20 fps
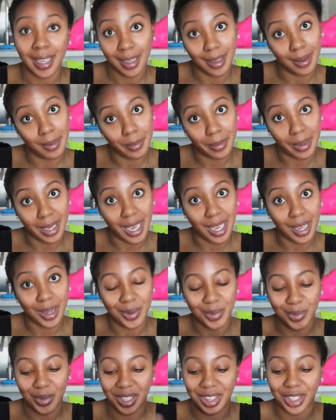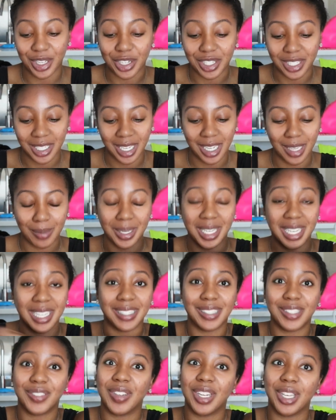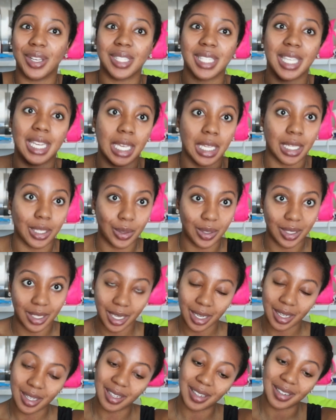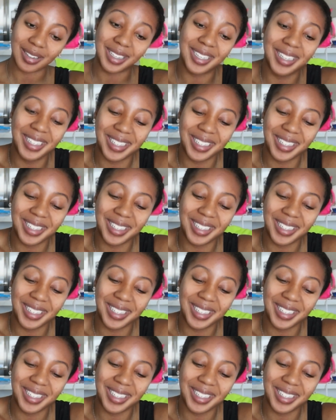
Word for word: come back when they're done because this video is getting a little long.